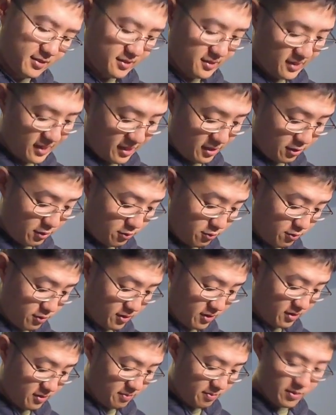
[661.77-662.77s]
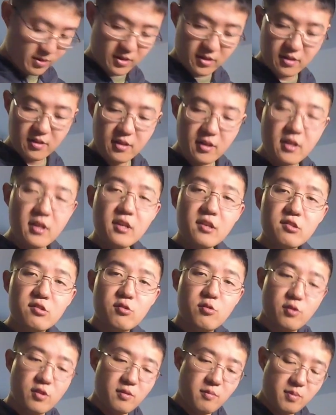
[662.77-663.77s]
Slightly crooked, but it's
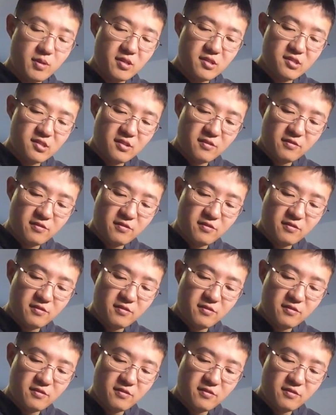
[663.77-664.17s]
crooked because